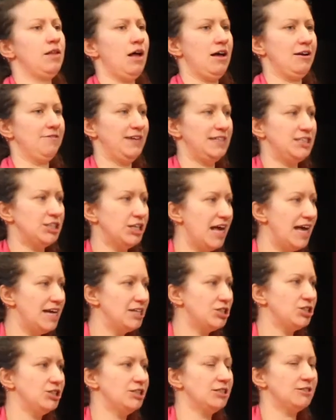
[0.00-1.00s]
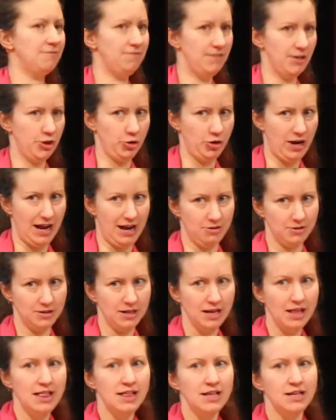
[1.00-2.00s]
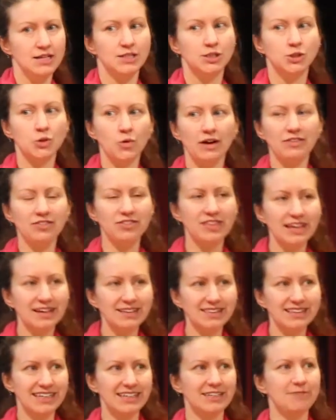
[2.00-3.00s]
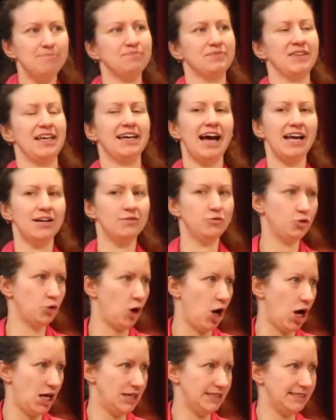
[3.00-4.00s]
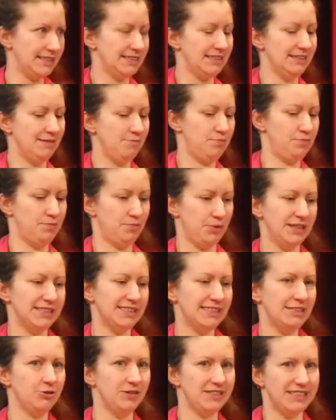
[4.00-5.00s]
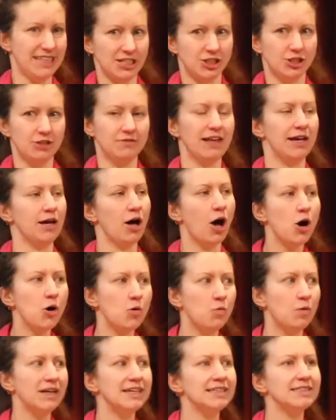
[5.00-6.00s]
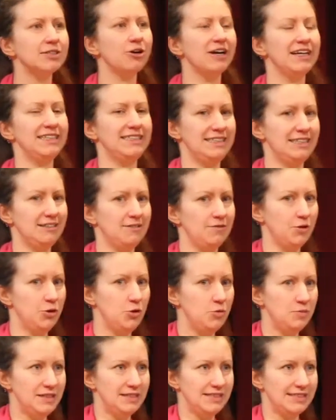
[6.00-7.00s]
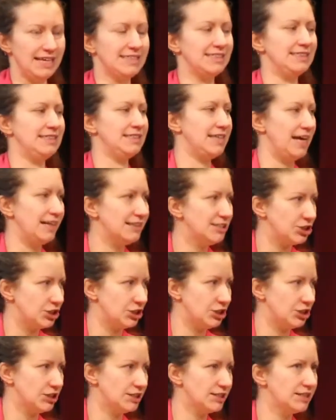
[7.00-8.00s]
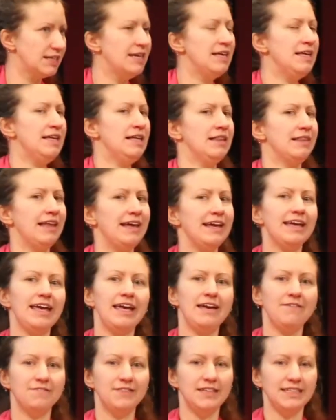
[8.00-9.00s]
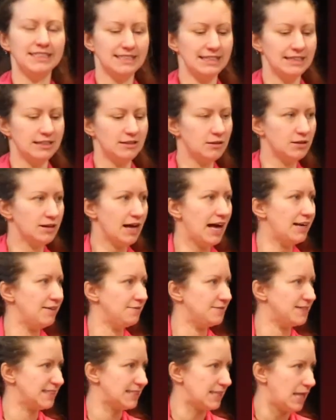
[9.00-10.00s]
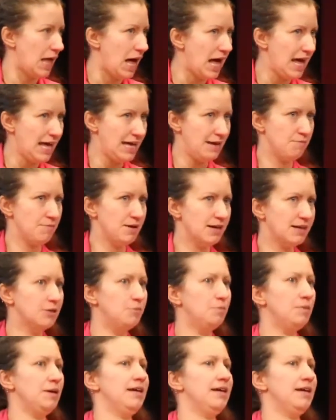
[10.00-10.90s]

a lot of education to figure out. So I think that it kind of draws, brings into attention of like, oh, what is our idea of humans as intelligence? Like, if this little kind of slime could